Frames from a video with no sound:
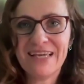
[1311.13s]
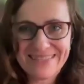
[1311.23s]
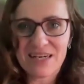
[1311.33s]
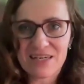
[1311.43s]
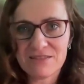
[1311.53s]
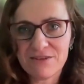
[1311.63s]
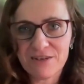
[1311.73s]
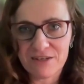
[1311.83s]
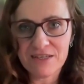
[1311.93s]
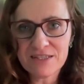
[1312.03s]
inductive
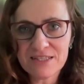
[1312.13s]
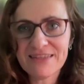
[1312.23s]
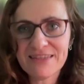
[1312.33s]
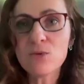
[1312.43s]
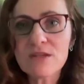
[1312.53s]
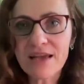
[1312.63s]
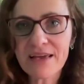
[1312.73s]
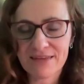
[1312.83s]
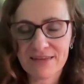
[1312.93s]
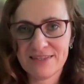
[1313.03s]
learners, they would like
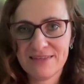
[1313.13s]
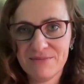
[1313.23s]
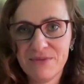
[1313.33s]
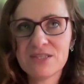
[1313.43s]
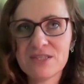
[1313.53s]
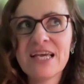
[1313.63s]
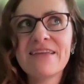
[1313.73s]
that because